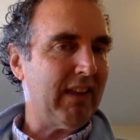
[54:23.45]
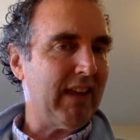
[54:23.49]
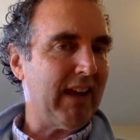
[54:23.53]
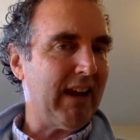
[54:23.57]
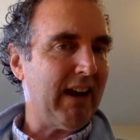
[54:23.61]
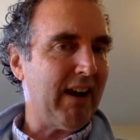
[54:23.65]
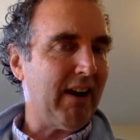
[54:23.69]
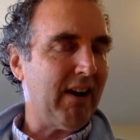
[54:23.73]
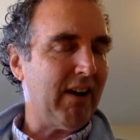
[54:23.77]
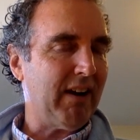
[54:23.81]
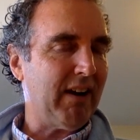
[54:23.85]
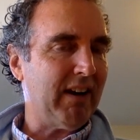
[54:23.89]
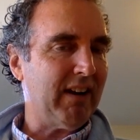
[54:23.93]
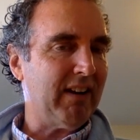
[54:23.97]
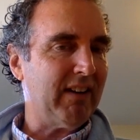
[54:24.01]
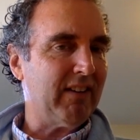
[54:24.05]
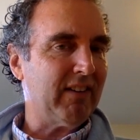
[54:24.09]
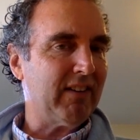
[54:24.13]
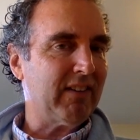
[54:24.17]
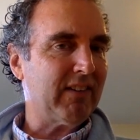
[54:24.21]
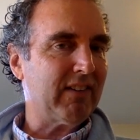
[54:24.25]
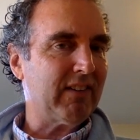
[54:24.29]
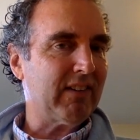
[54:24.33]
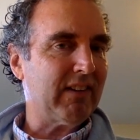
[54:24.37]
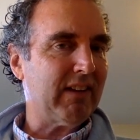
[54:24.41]
there
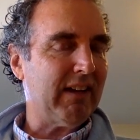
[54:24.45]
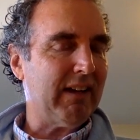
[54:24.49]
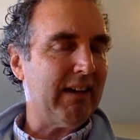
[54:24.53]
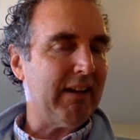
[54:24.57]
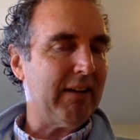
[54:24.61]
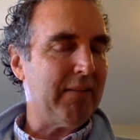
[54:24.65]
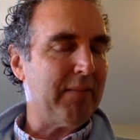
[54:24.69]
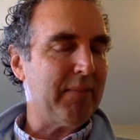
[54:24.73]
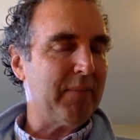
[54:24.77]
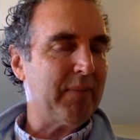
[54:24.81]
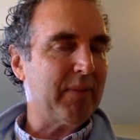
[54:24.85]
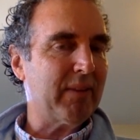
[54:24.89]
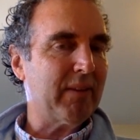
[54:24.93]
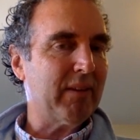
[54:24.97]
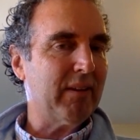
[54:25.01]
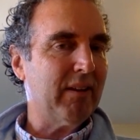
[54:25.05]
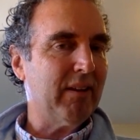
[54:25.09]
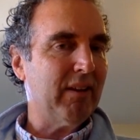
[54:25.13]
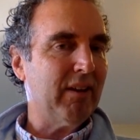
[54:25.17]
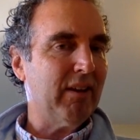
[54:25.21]
is um,